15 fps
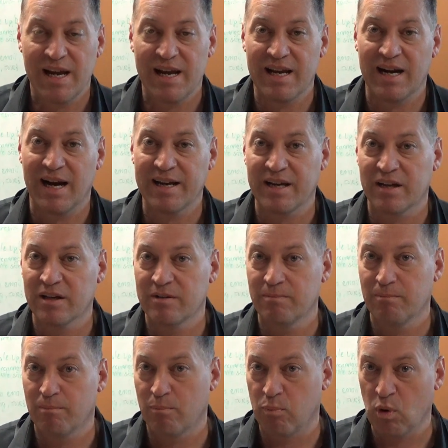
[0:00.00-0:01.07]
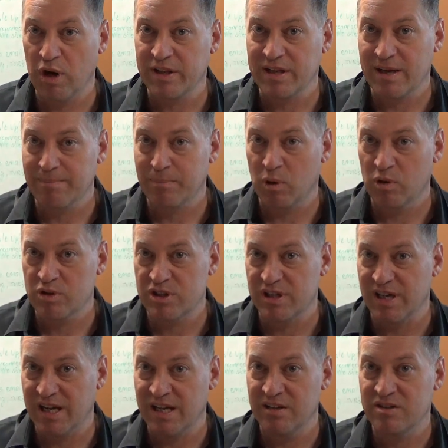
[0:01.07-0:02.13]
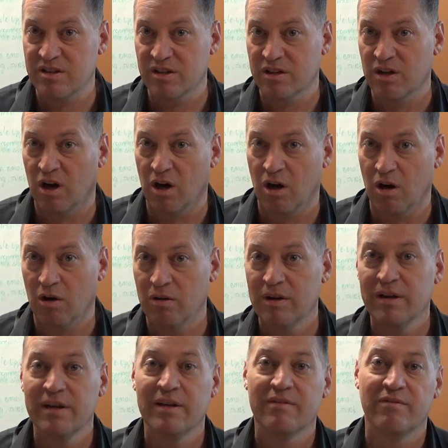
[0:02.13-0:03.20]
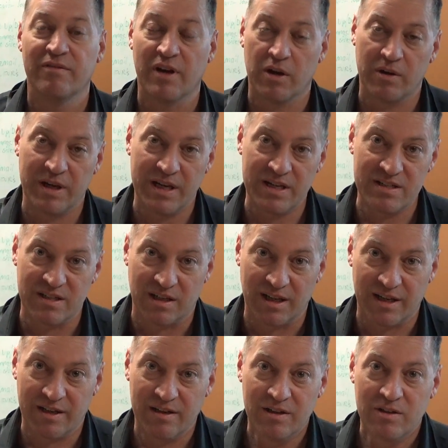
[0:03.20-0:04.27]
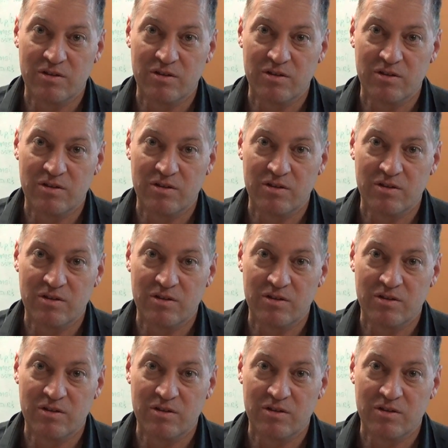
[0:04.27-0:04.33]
and I can bring that person into the call very easily.